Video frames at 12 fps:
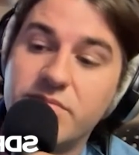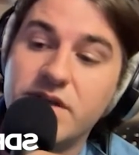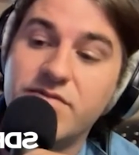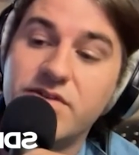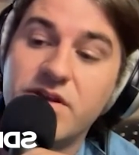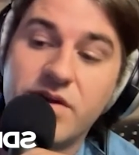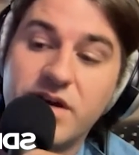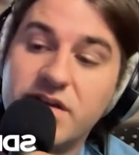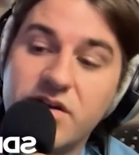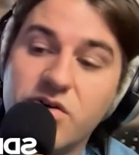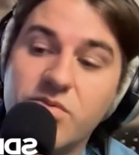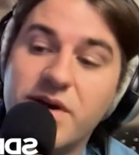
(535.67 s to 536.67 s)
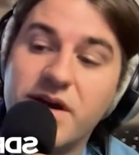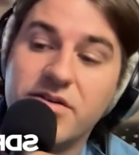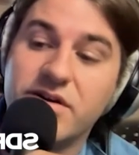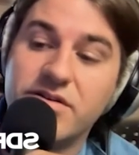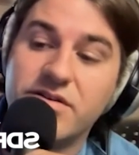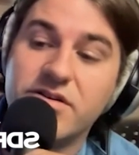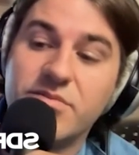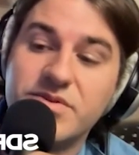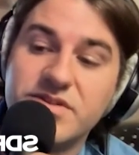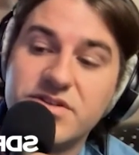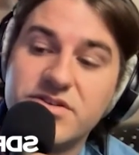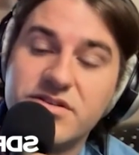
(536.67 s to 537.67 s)
Even though I had no background in
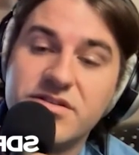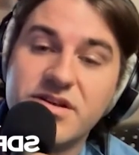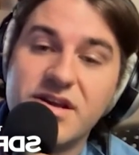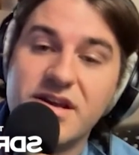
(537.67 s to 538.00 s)
composition,